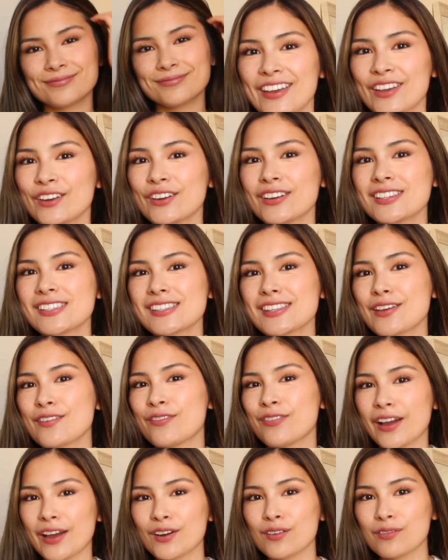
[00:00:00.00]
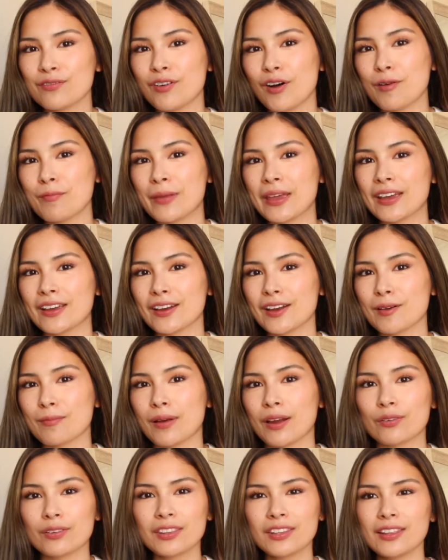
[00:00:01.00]
Here is the final fall makeup. I
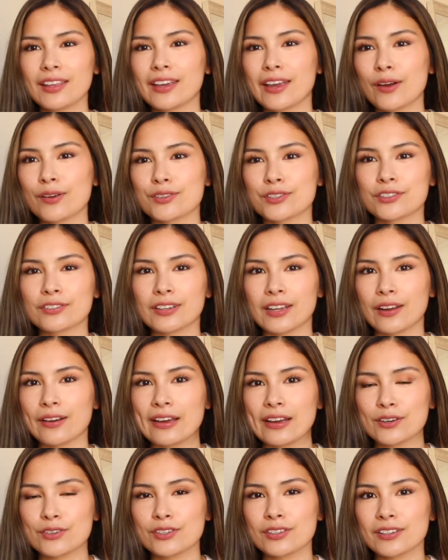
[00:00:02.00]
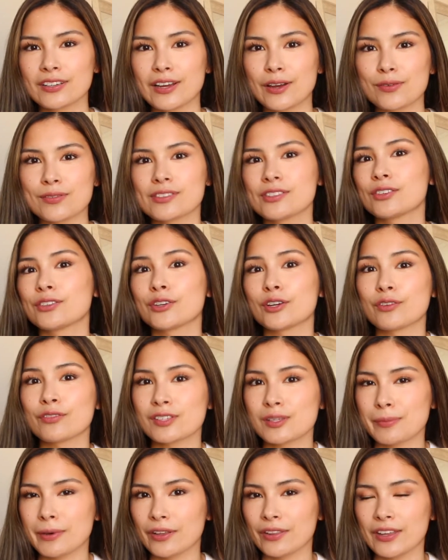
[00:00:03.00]
really like how it turned out actually. I was a little nervous
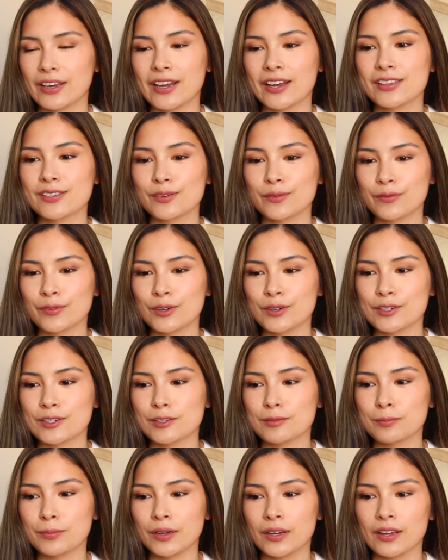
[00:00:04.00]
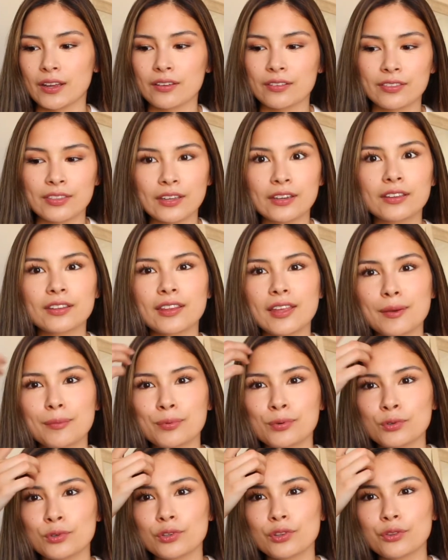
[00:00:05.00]
about the eyes at first, but I think they
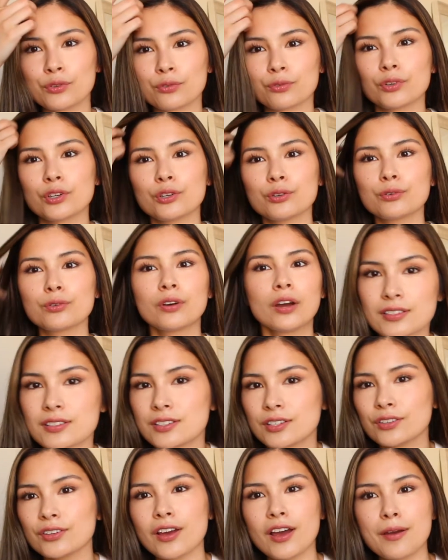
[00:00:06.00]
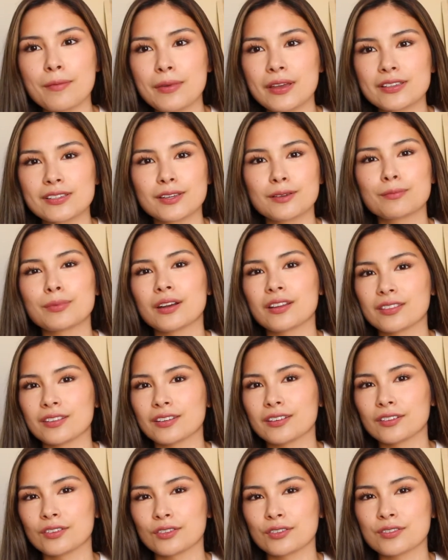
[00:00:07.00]
pulled through. It's still not amazing, but I think
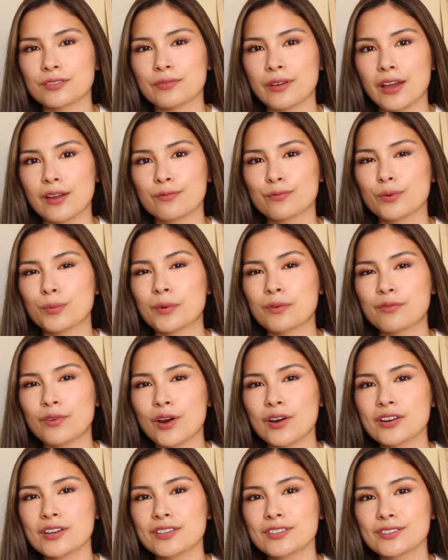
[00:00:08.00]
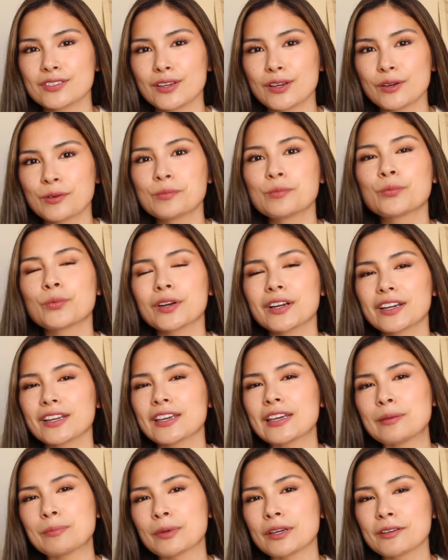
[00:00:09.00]
it looks fine from afar, so we're gonna
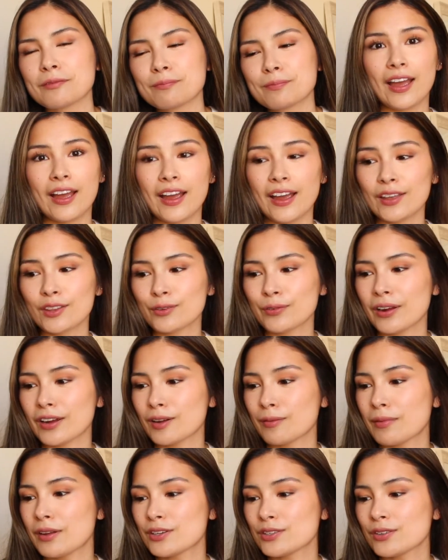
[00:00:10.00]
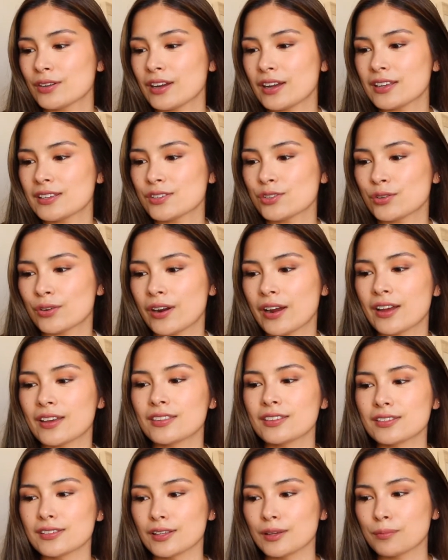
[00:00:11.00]
keep it. I highly recommend you guys try
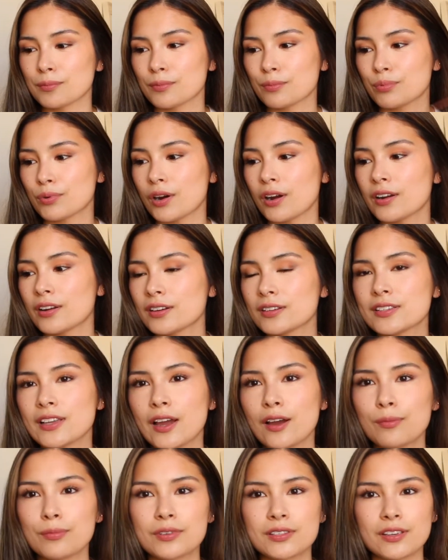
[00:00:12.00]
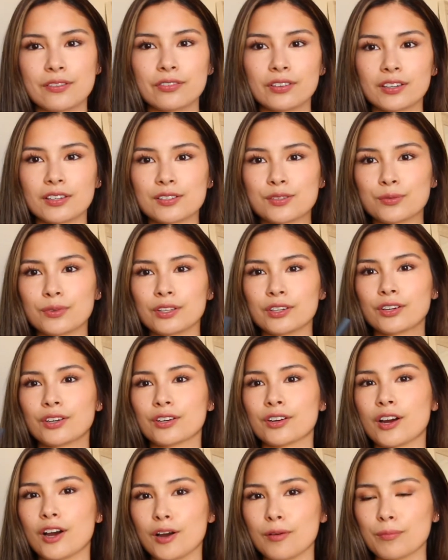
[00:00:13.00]
these lip products out because I feel like it's a really good
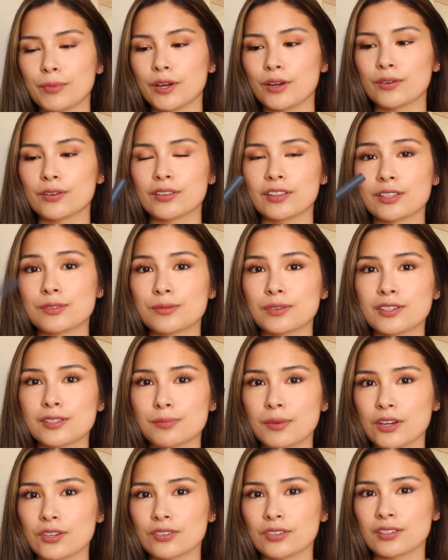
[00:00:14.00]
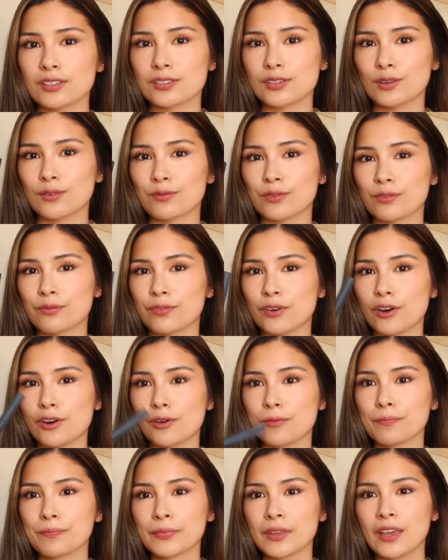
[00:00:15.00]
combo. This one especially is good for
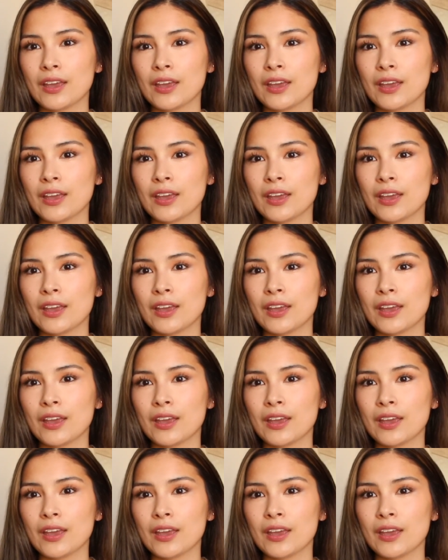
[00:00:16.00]
fall.